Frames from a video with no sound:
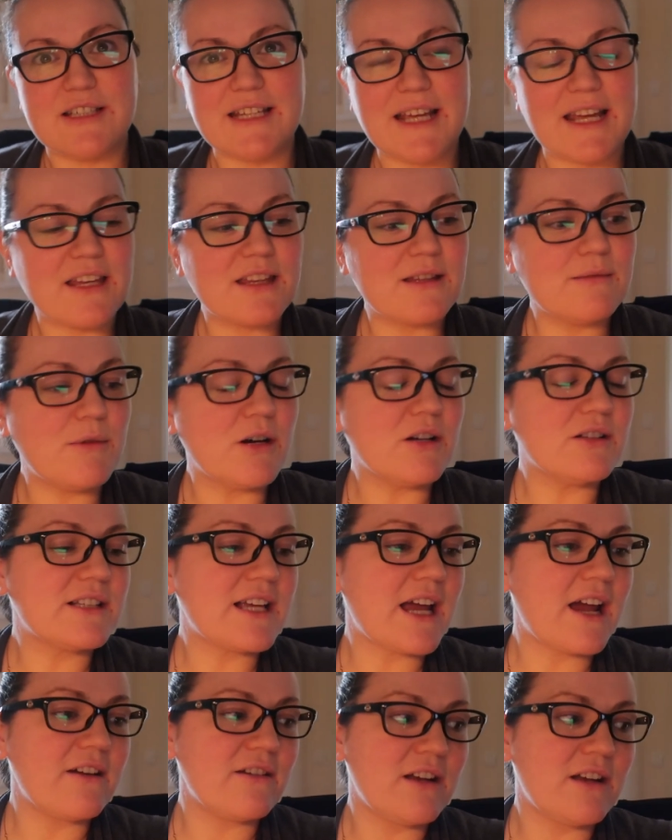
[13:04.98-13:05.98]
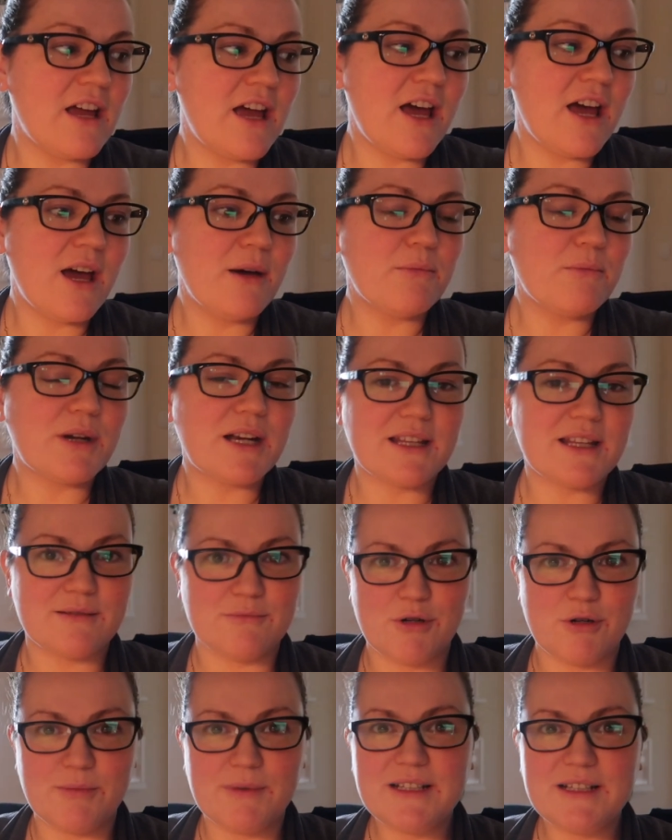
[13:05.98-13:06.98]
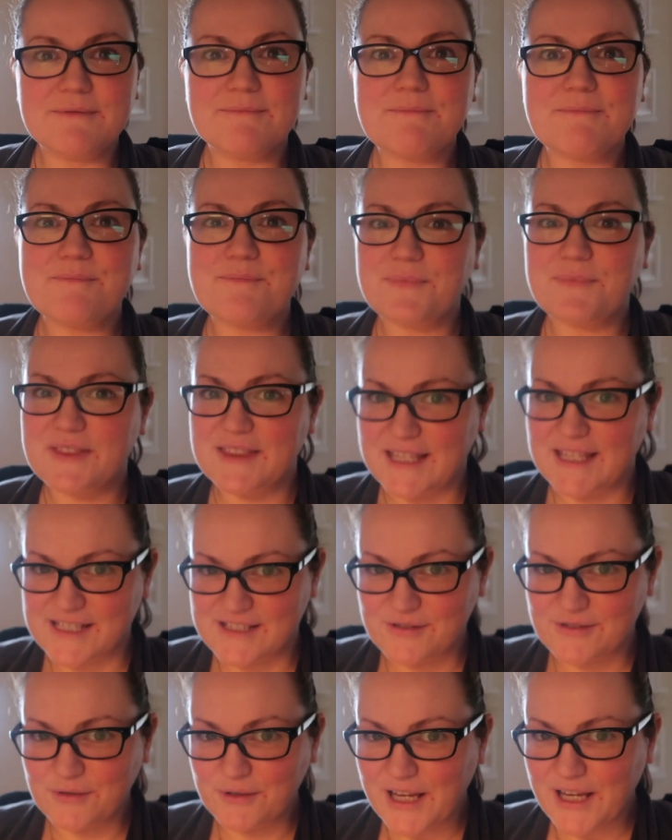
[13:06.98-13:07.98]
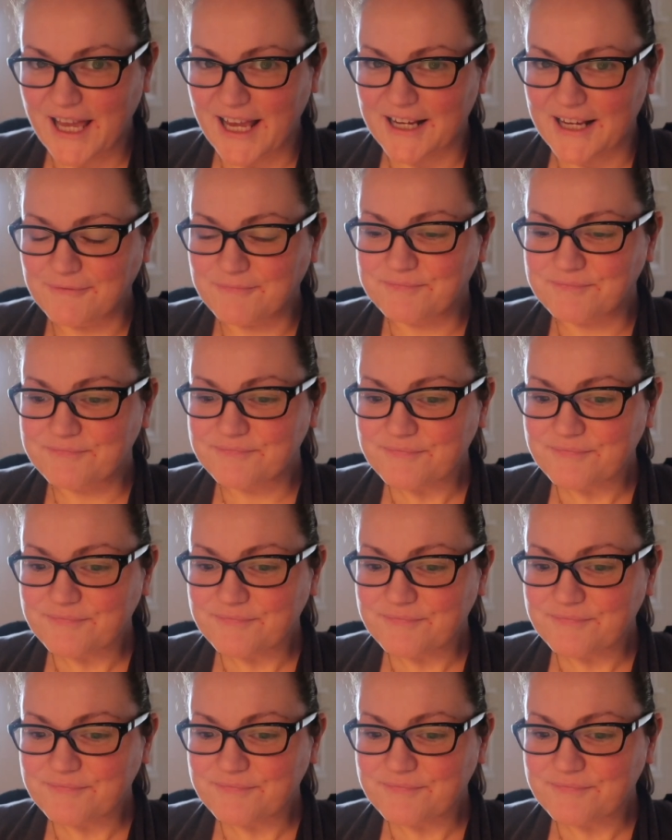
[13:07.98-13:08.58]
take them all down, but at the moment things are okay.